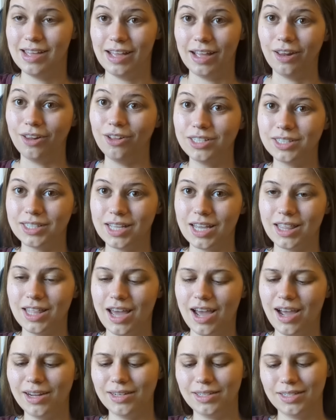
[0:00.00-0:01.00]
it looks like
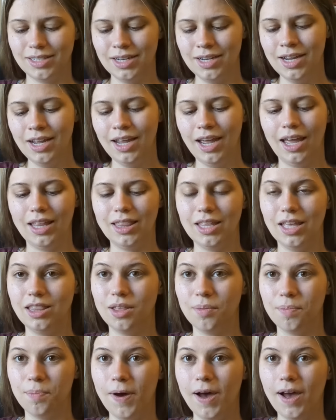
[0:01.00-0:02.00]
that. And then
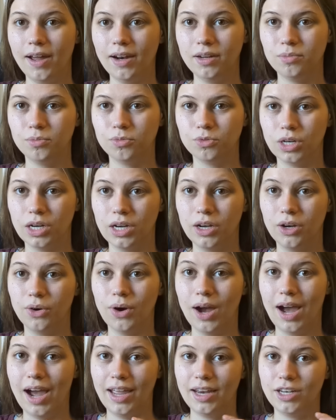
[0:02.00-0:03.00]
the bottom
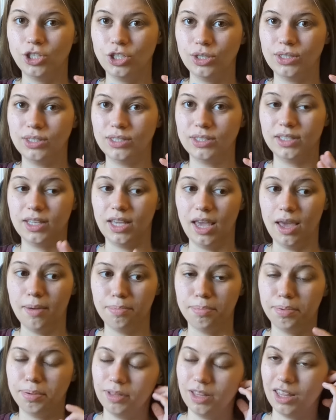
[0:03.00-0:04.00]
row, I just
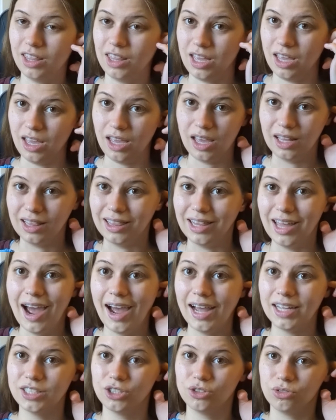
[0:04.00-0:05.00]
skip the
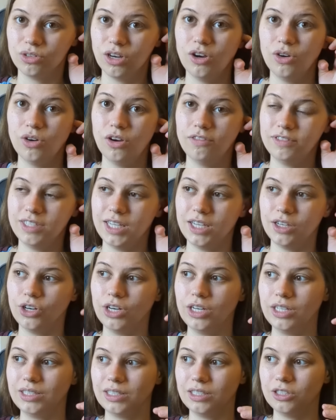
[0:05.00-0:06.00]
last row of
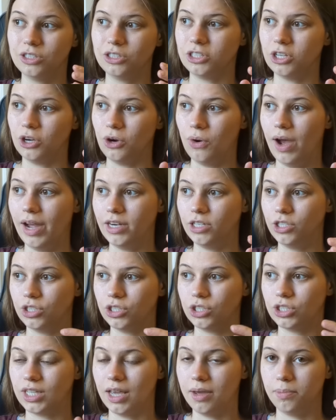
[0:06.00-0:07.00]
decreases, so I
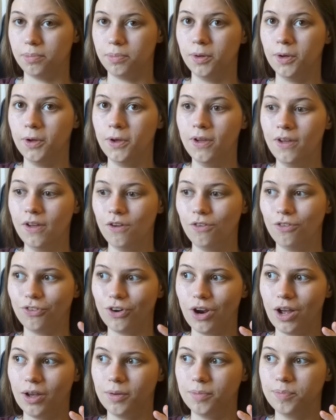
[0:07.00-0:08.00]
just skip
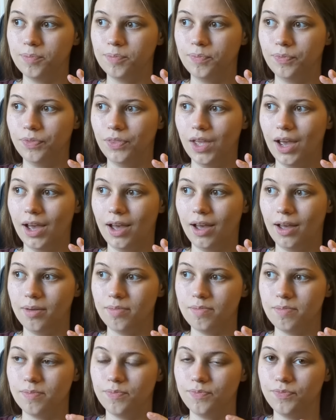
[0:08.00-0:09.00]
from
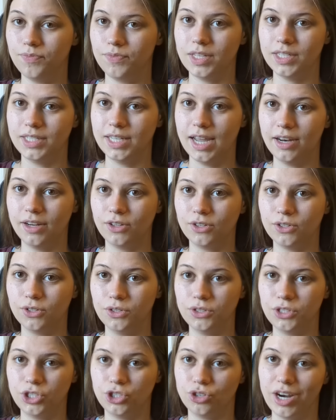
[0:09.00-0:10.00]
the
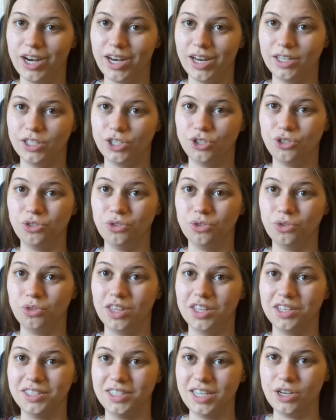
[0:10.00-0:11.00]
tentacles straight into
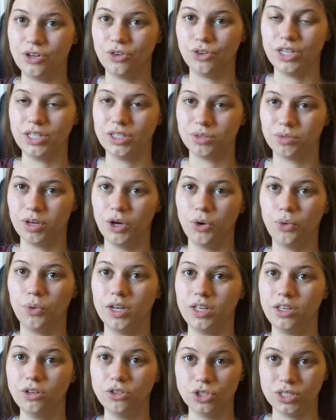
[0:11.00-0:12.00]
the decrease row where
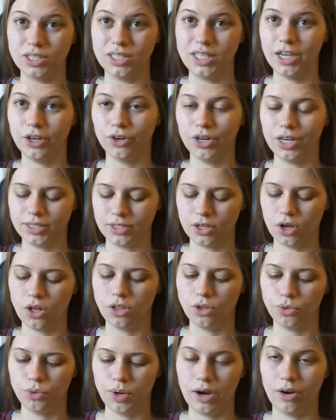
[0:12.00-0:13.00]
you just decrease all
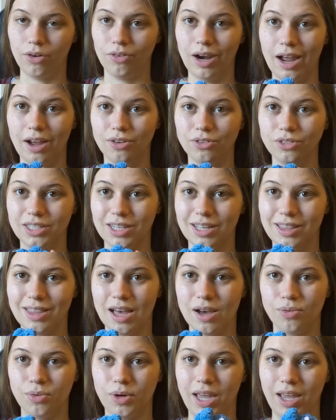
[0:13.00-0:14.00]
the way around, and
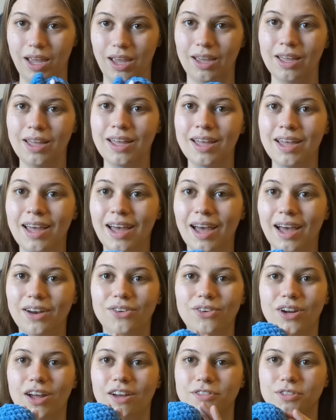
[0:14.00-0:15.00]
that way I
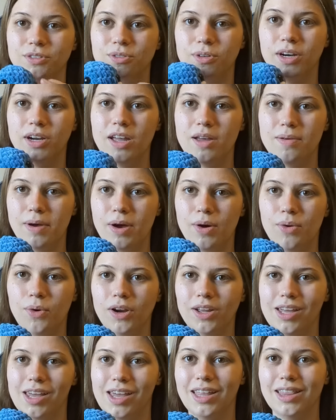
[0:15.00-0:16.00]
don't have to worry about
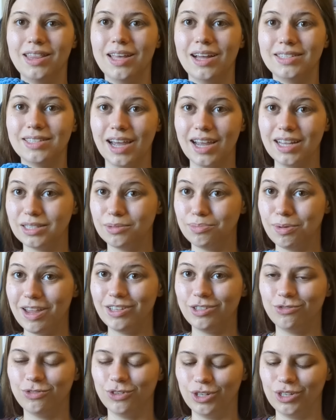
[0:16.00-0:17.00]
working in that tight
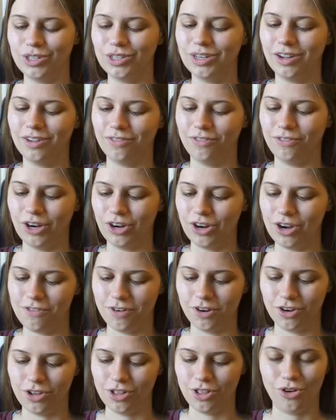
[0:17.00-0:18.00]
space for a very,
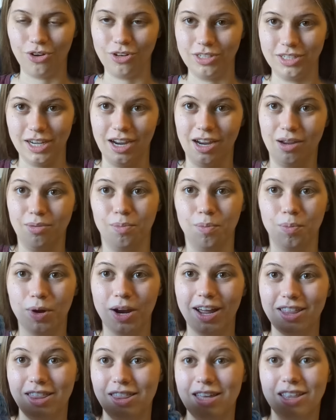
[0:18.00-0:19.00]
very long time. But
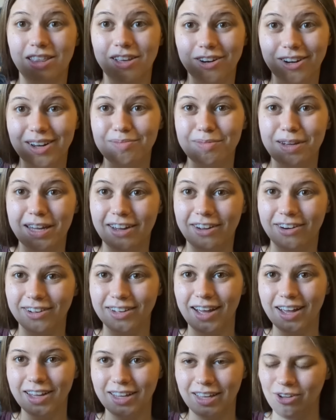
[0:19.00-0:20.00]
I think they're coming out a
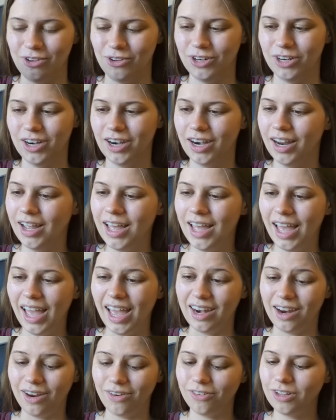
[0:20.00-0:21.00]
lot cuter,
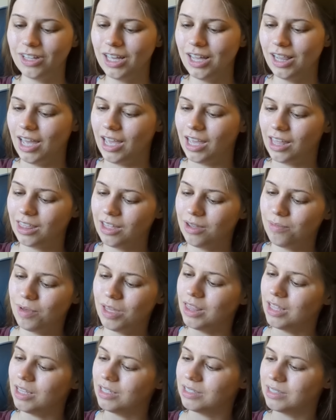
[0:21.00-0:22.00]
and I really like them
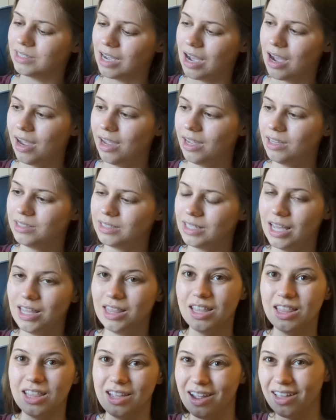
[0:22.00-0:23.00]
in this size. And
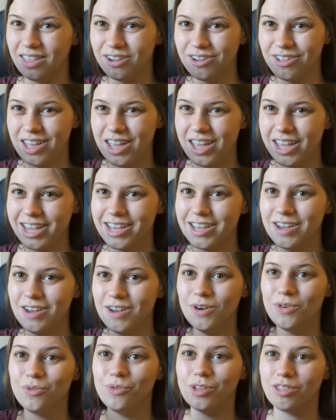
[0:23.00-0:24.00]
then the other thing
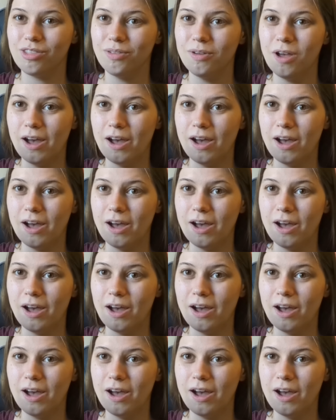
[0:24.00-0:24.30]
with